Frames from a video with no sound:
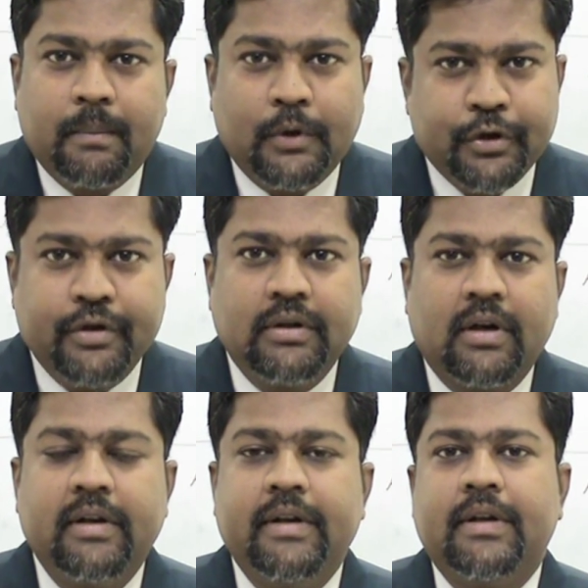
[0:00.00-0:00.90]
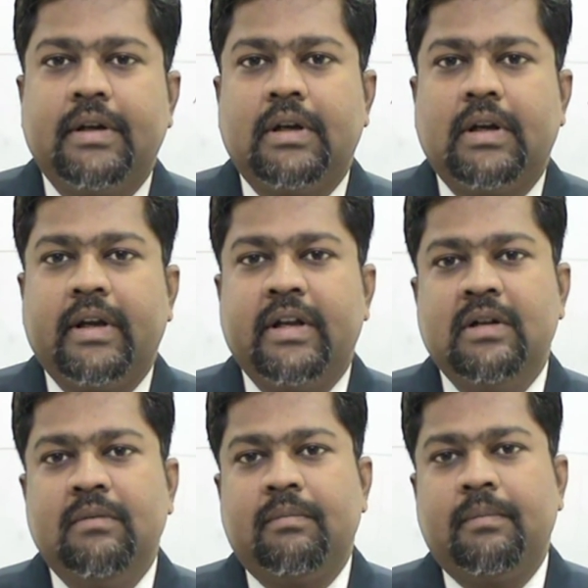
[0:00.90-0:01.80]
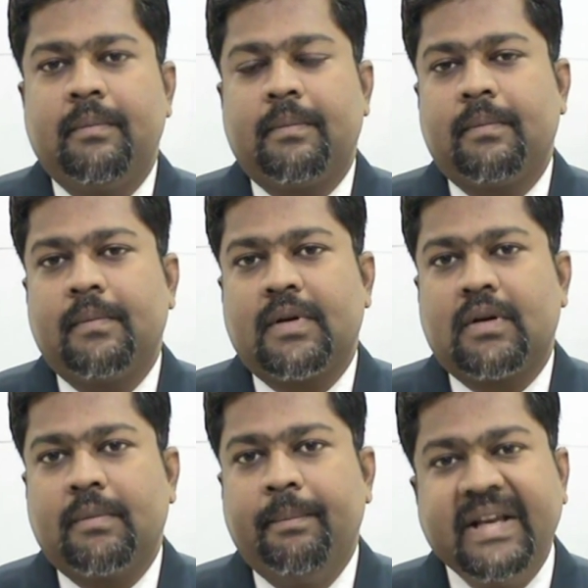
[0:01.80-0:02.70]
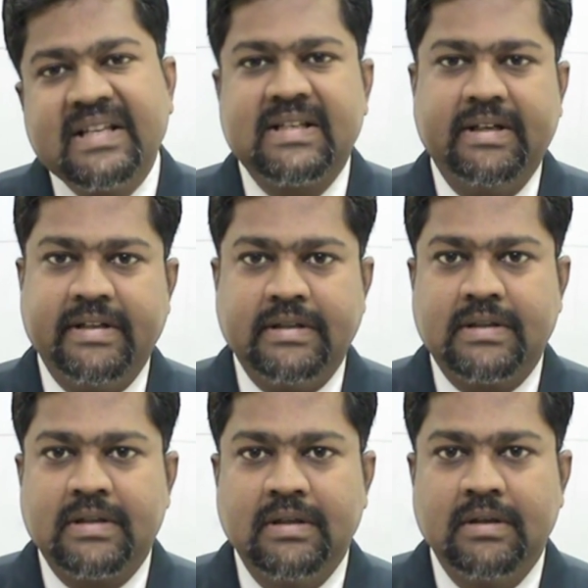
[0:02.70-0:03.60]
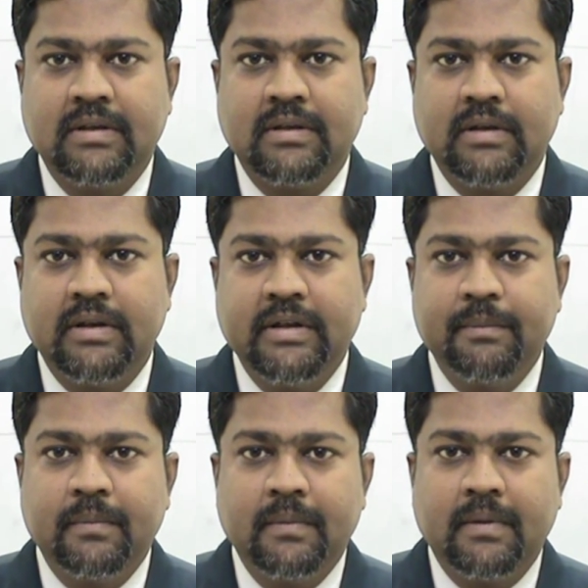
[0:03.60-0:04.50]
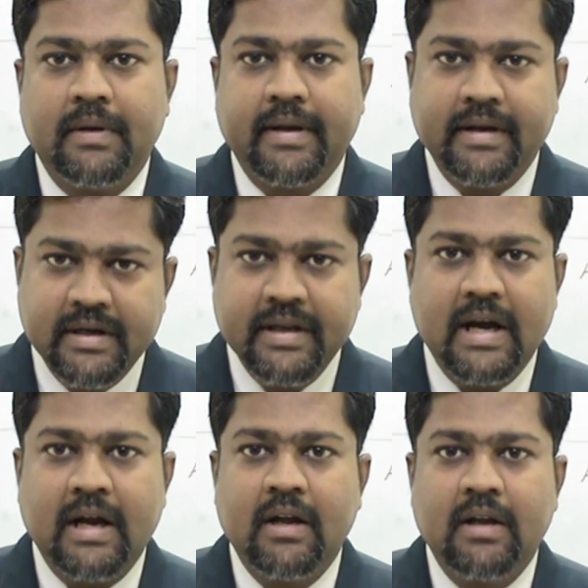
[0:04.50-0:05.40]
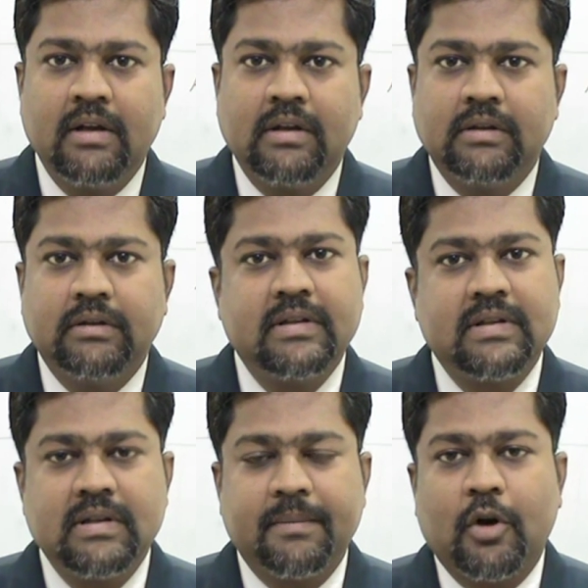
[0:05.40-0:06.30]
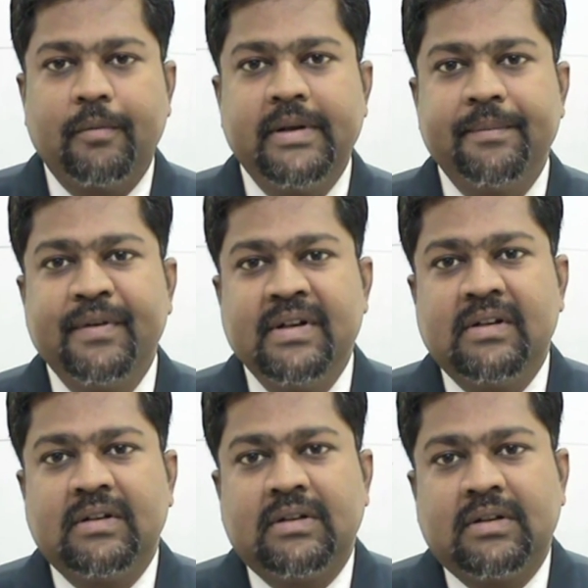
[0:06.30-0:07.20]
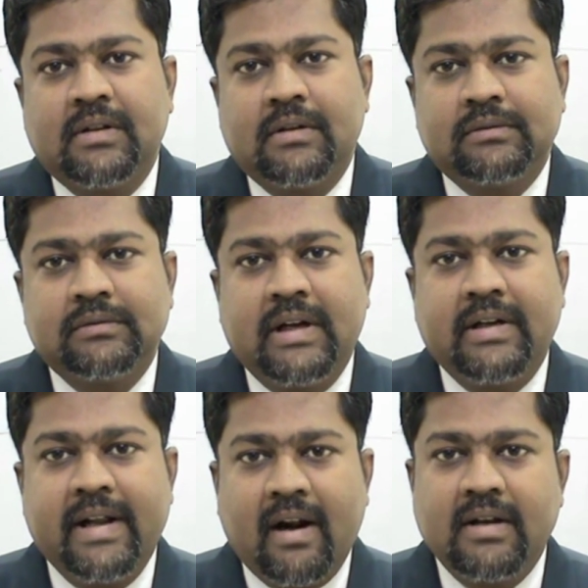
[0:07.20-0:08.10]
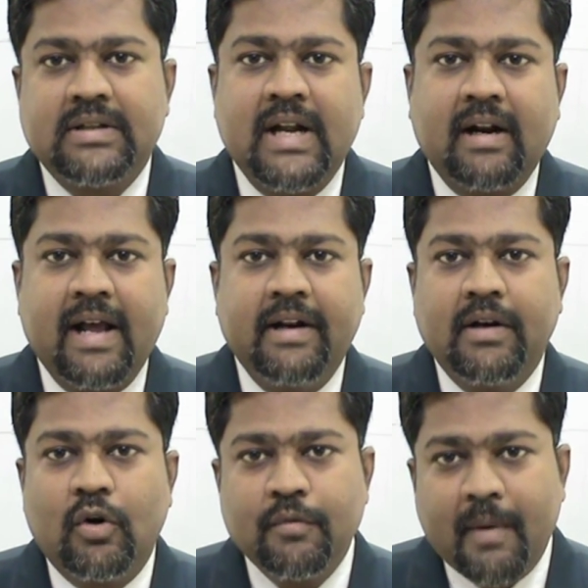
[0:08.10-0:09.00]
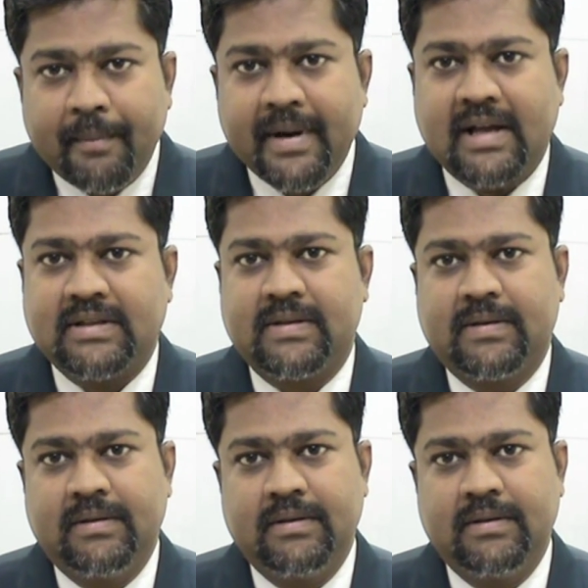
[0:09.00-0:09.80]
Particularly in big cities in India, this is the problem, that terrorists are carrying out bomb blast.